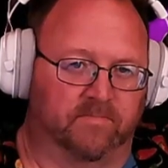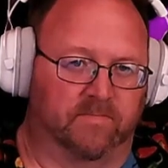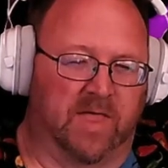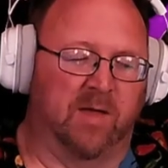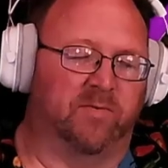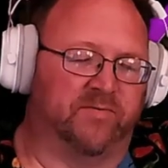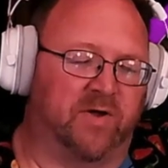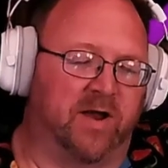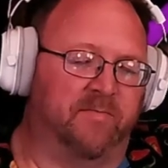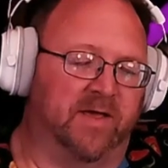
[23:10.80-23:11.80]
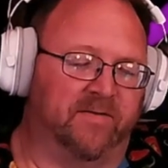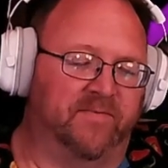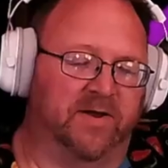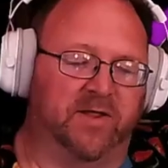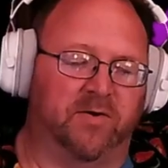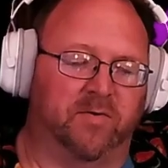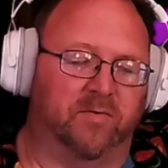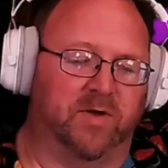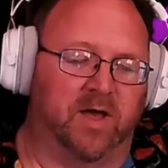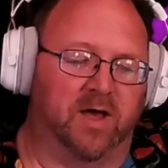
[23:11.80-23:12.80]
I will try to make a
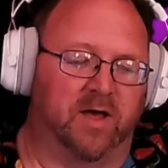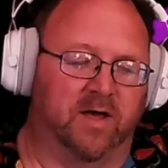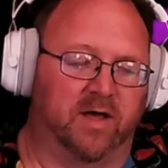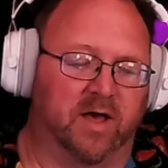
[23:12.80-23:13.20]
video